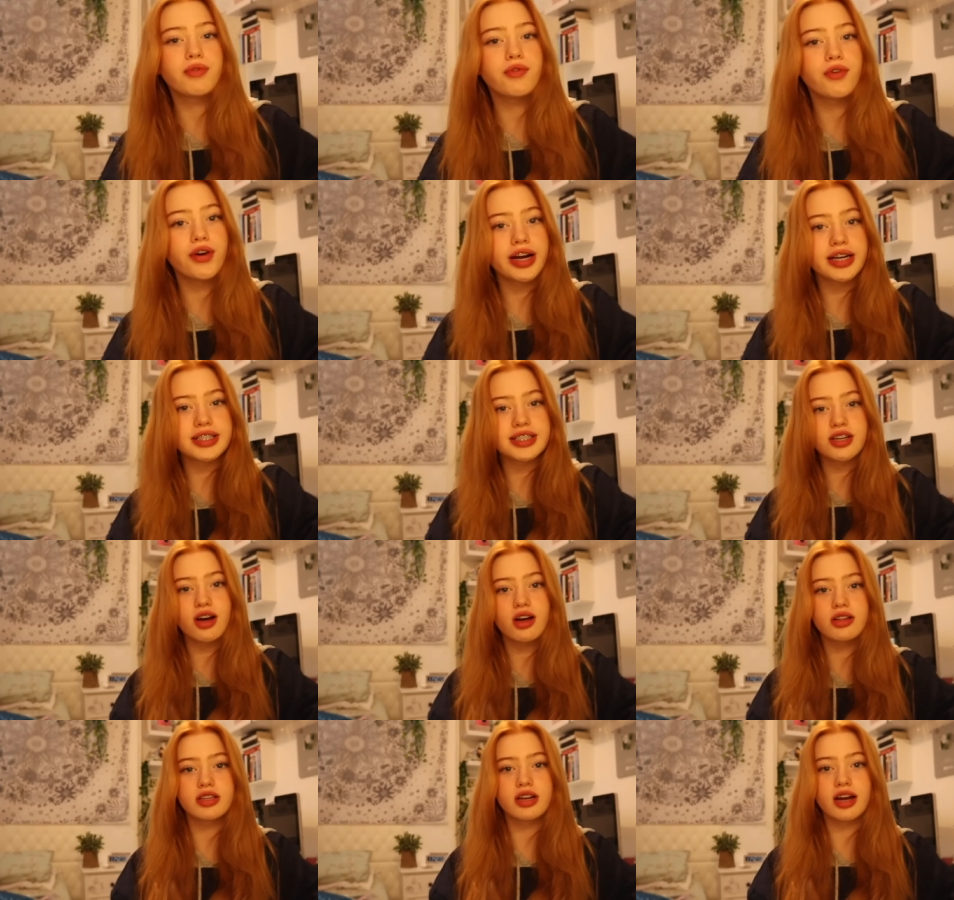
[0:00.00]
before I get
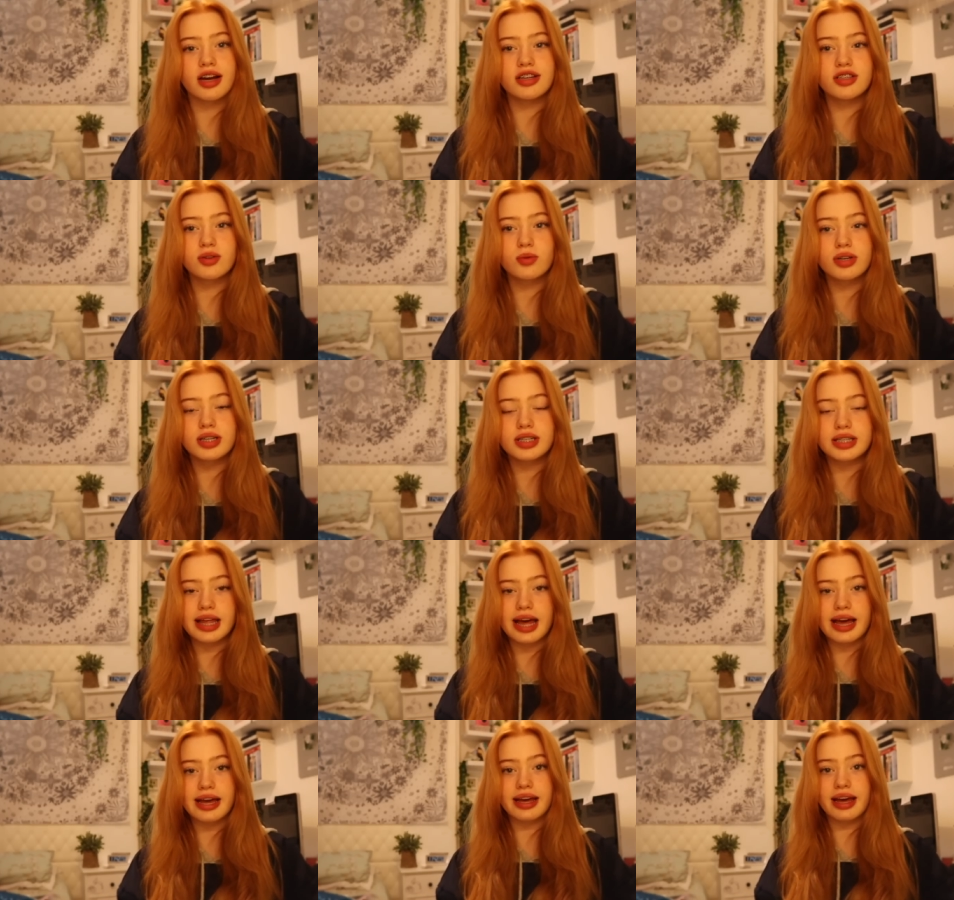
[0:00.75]
started, I just wanted to
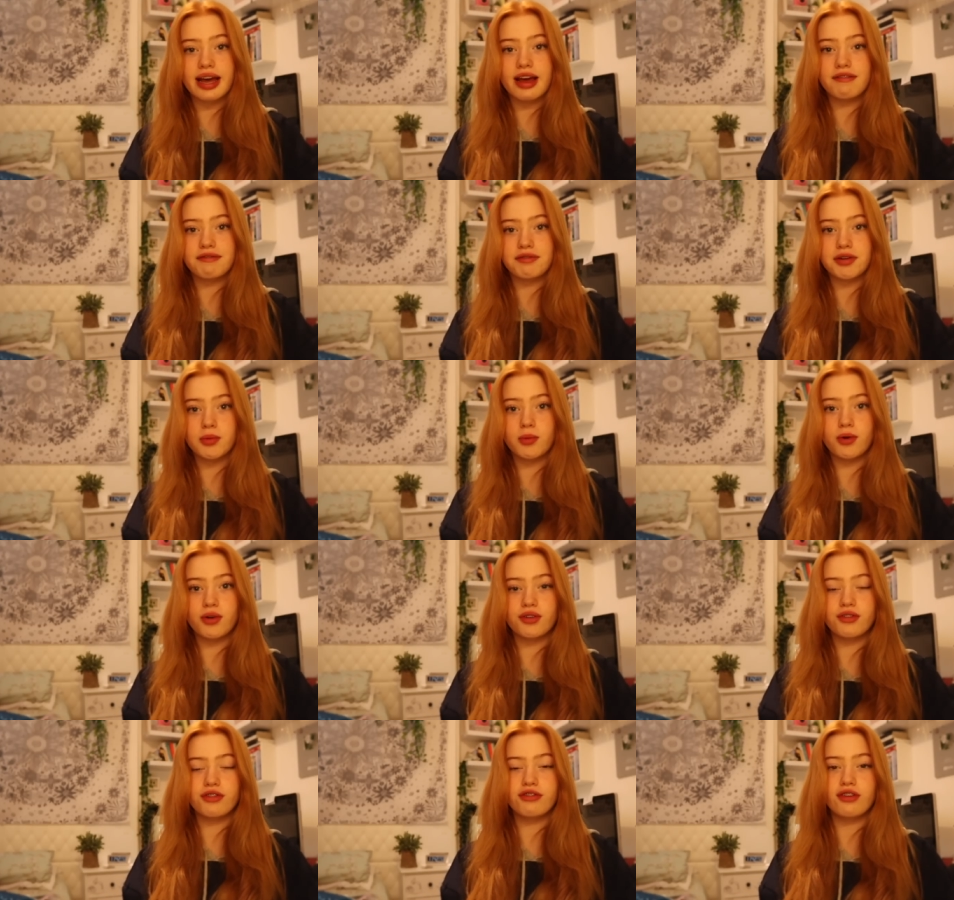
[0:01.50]
thank
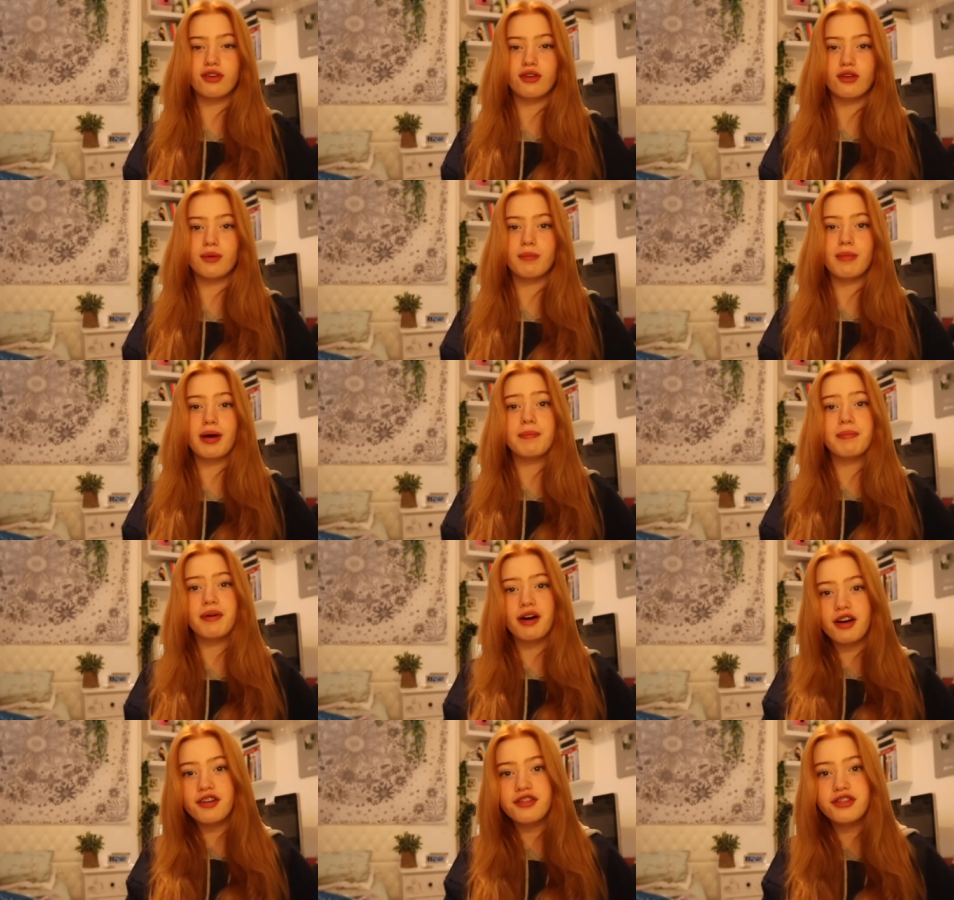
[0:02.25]
everyone for my
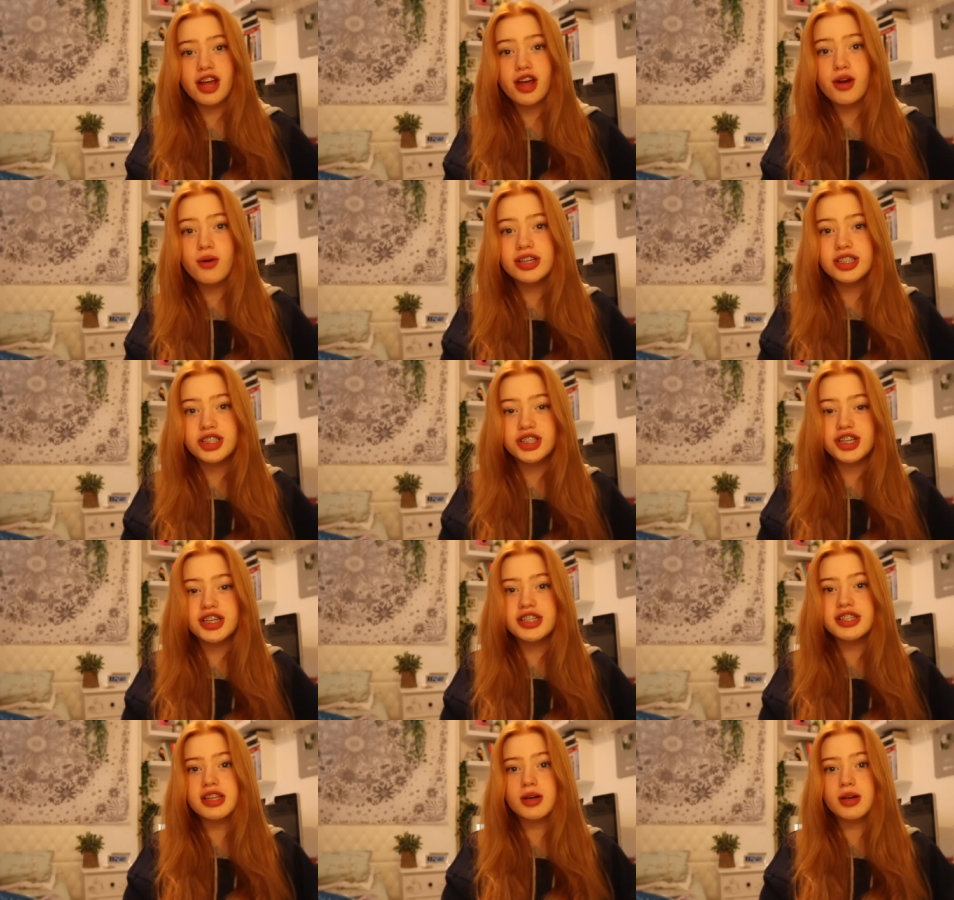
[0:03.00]
birthday wishes.